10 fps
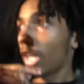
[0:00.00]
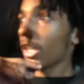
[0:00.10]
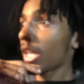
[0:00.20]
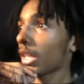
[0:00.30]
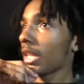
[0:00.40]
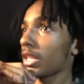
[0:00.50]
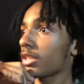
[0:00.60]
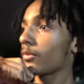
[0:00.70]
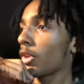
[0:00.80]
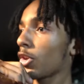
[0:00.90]
how y'all liking
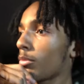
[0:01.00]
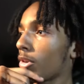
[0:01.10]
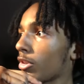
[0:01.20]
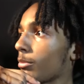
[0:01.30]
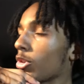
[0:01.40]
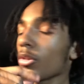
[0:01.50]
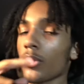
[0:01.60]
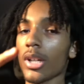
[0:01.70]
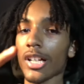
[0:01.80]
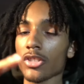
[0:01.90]
this video bro let me know if
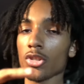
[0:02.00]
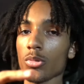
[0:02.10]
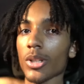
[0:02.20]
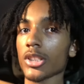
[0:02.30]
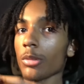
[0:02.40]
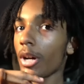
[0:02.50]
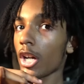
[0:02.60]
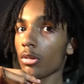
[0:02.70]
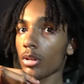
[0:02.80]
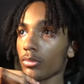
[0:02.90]
you guys do want some
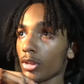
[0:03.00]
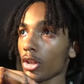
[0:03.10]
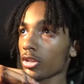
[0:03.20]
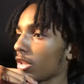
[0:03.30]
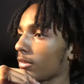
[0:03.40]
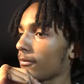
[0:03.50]
irl vlogs in the